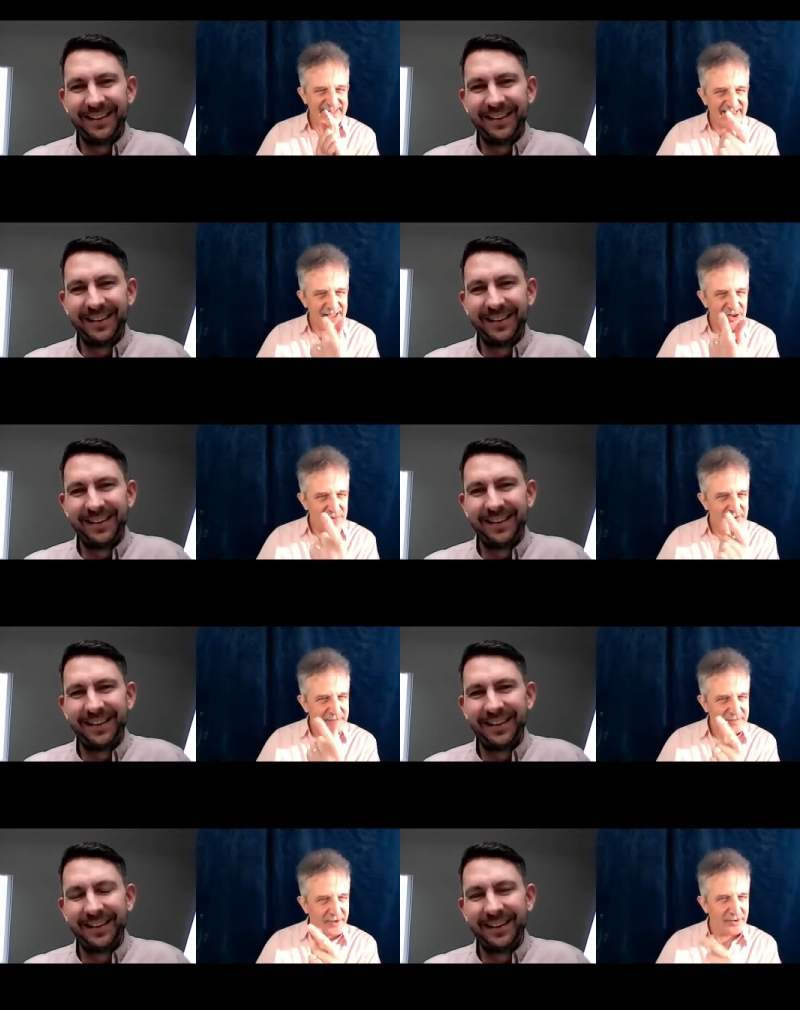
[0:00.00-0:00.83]
Speaker 1: attention
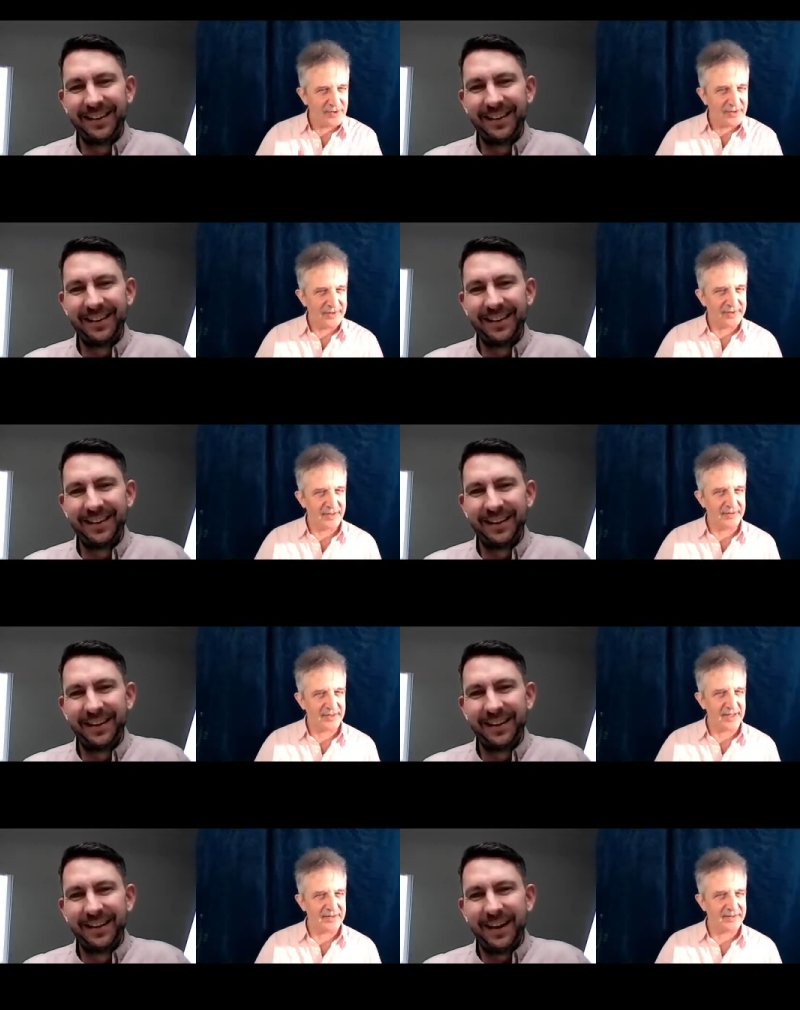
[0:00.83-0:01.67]
and focus. So
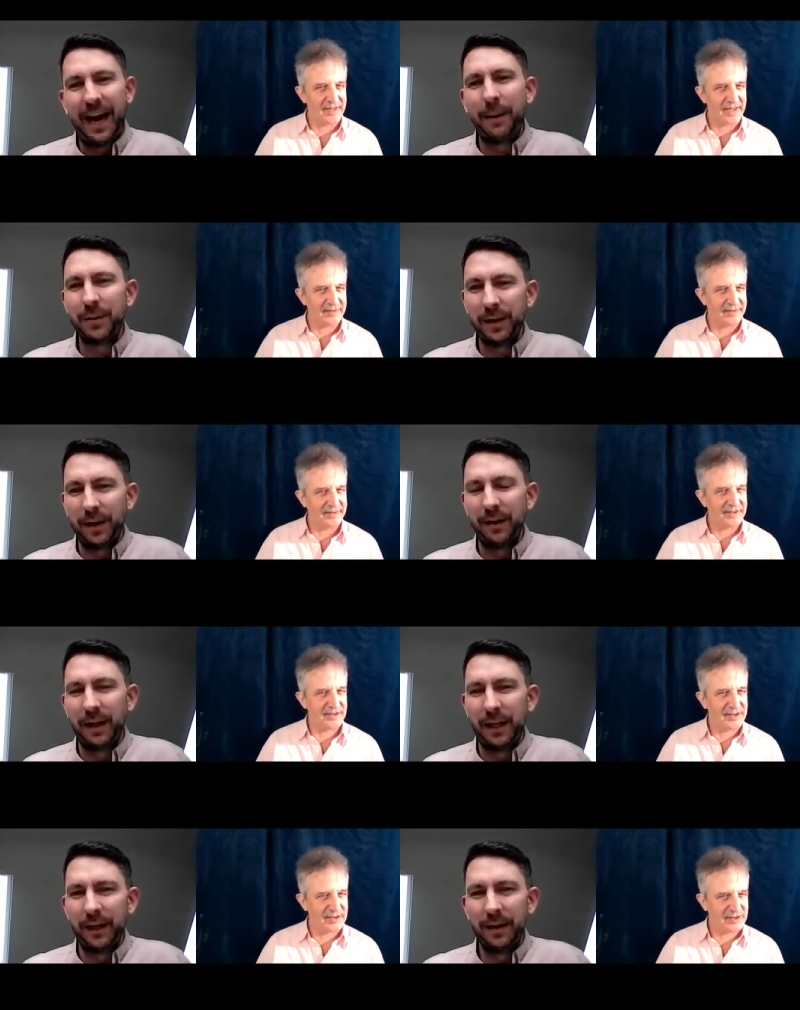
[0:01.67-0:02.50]
that's,
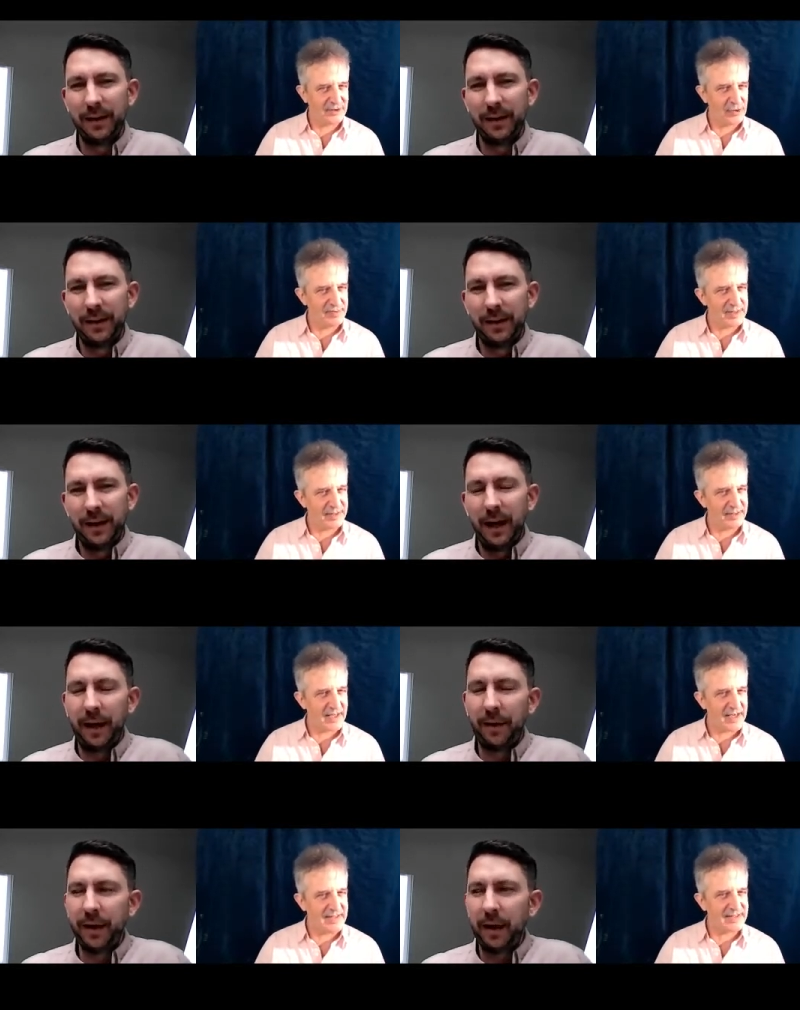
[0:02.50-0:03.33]
absolutely.
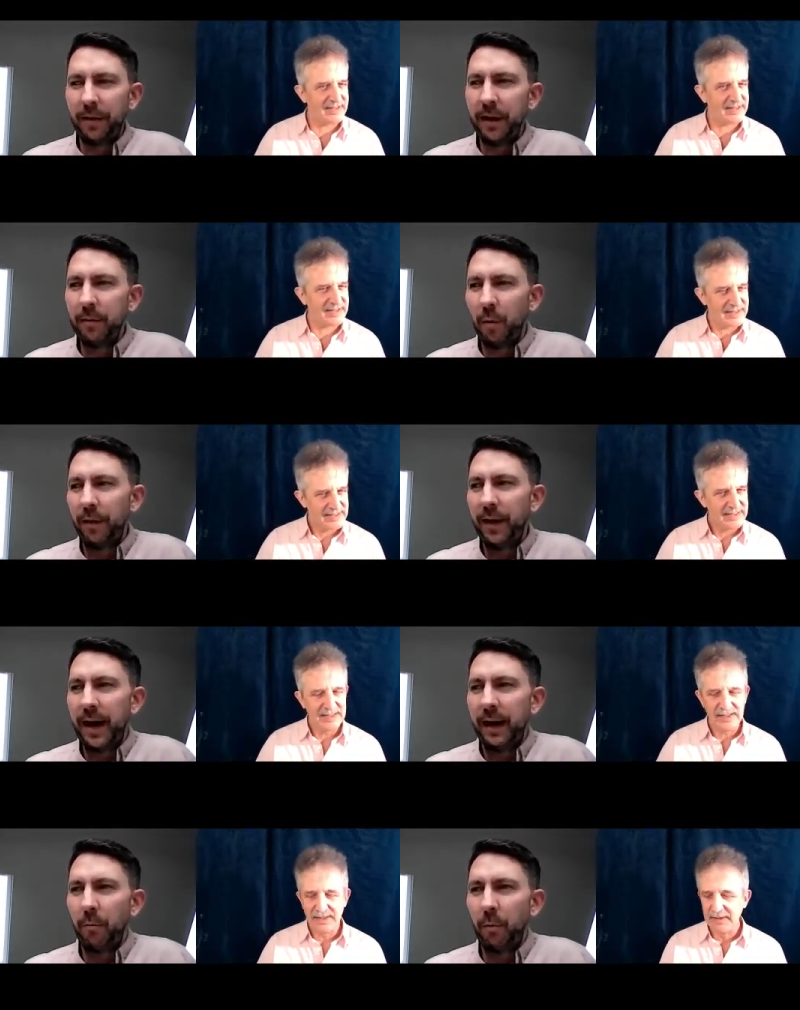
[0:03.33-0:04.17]
And I think I
Speaker 2: think what
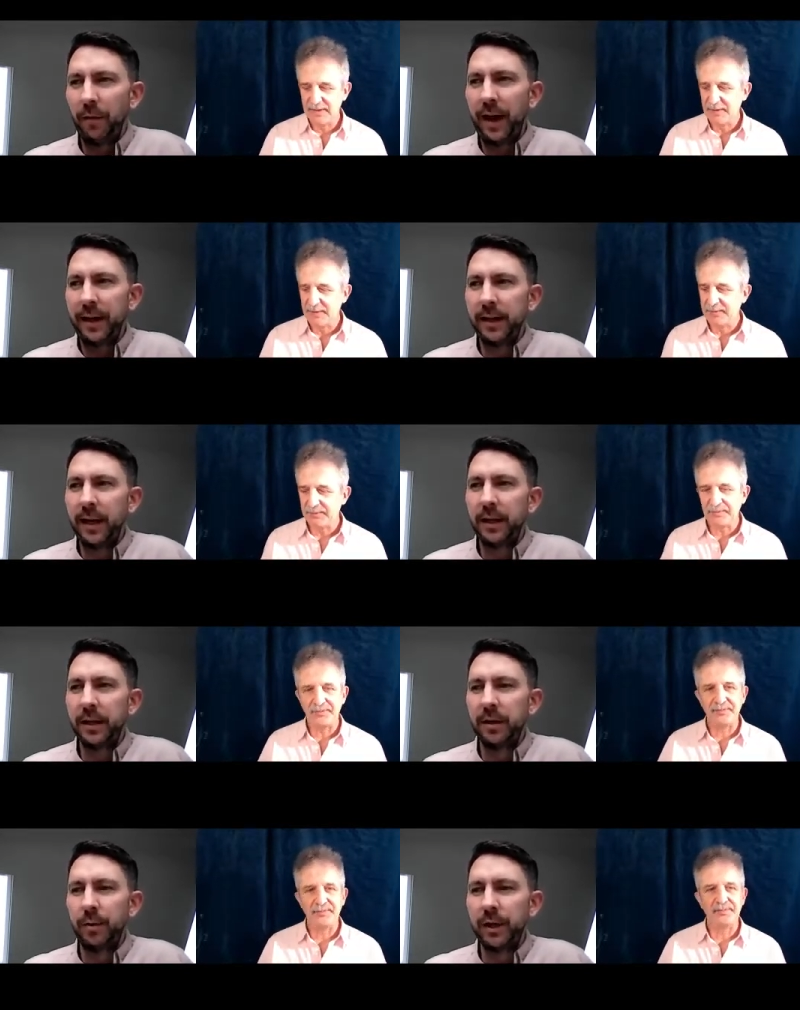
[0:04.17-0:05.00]
that what that tends
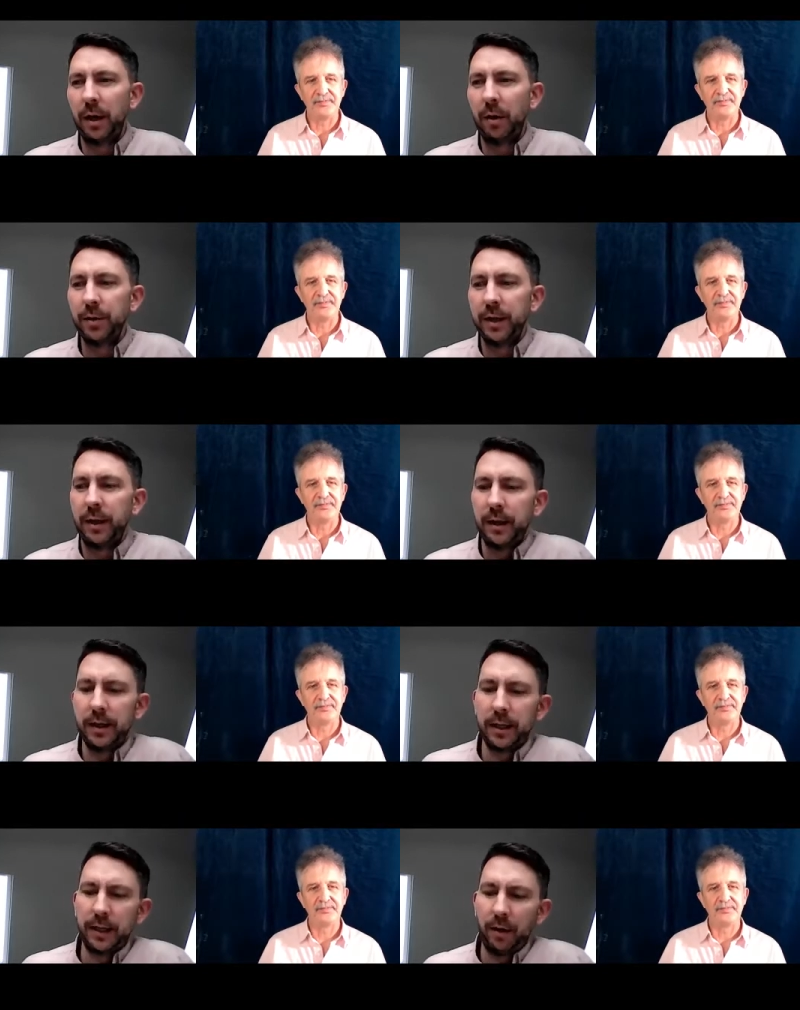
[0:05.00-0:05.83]
to result in
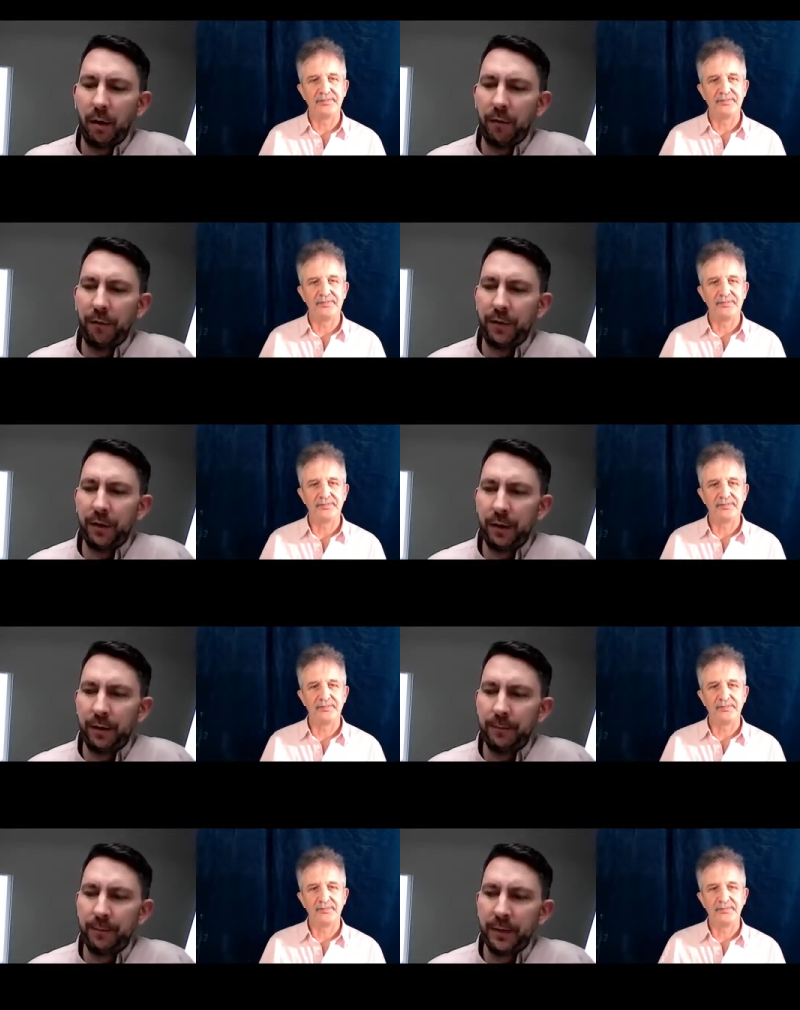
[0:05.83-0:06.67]
is that
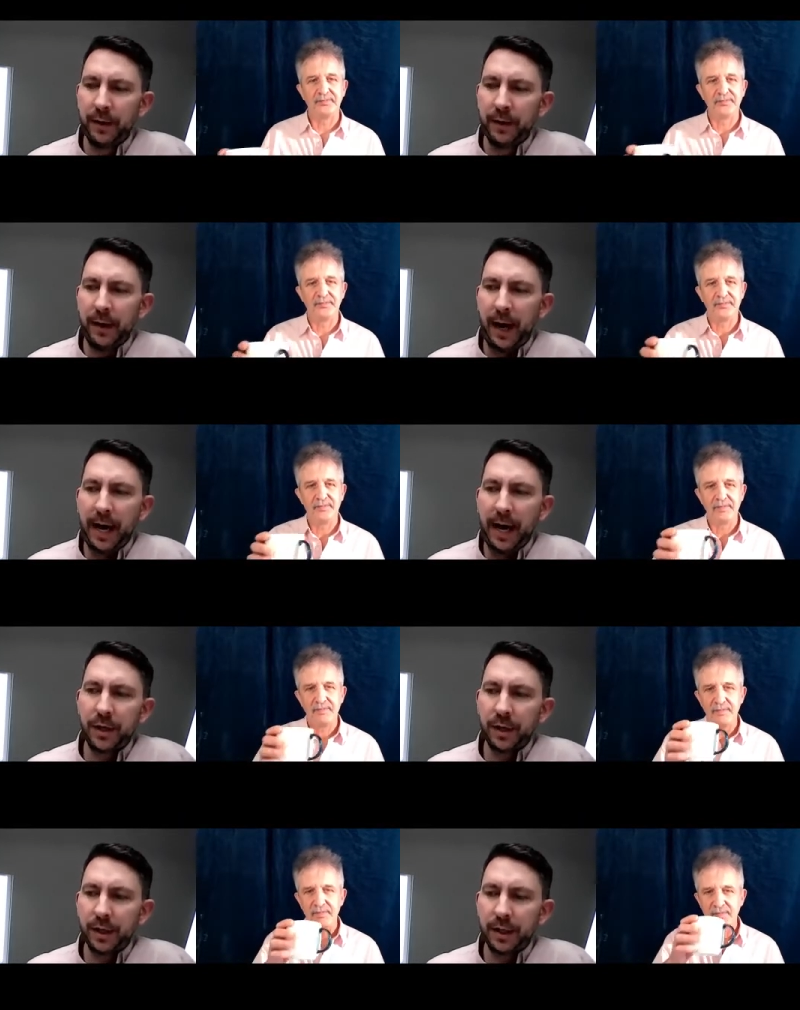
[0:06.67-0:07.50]
often
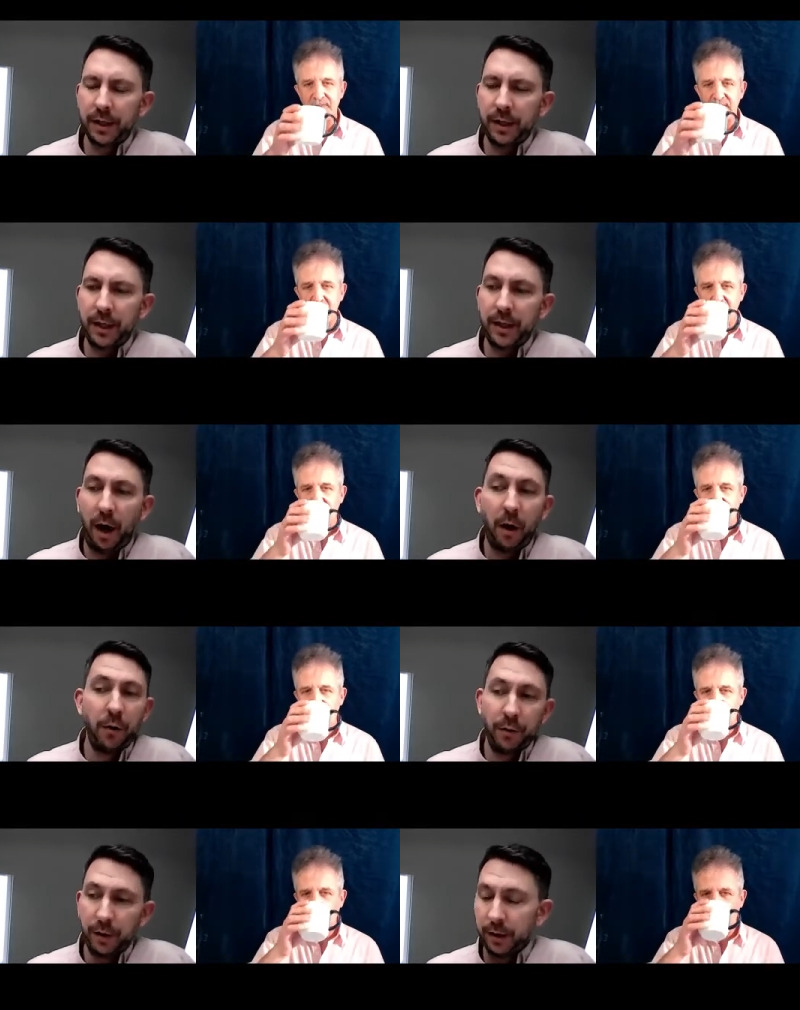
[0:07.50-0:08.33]
agency
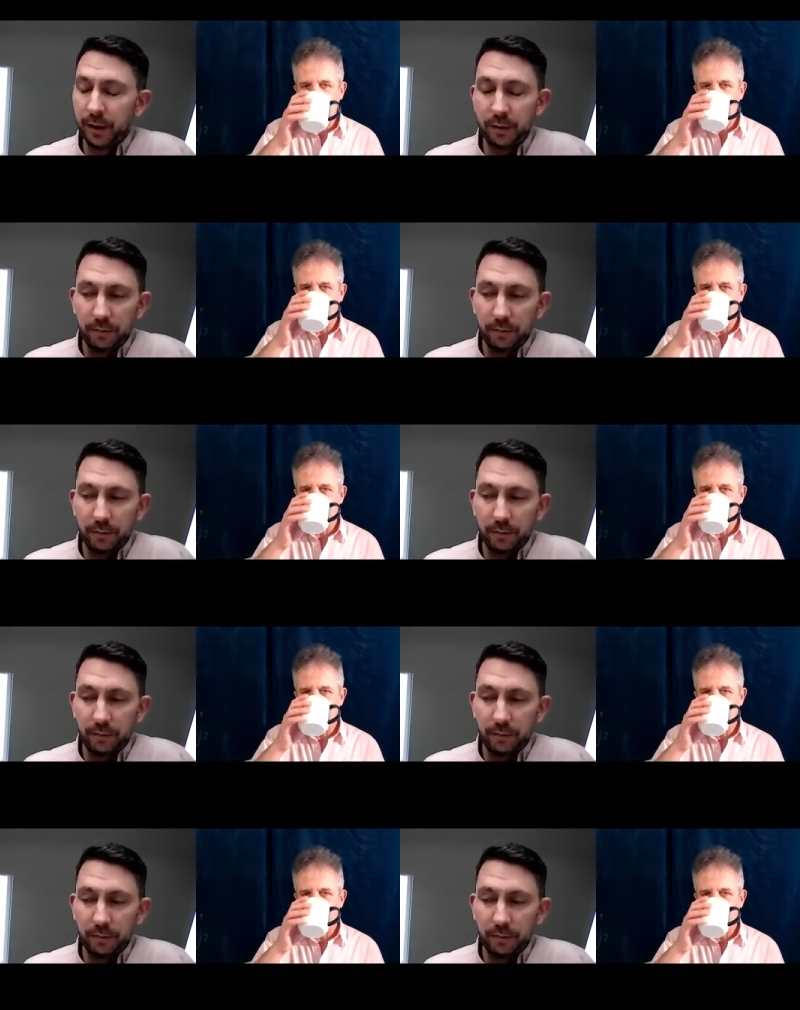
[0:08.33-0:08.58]
owners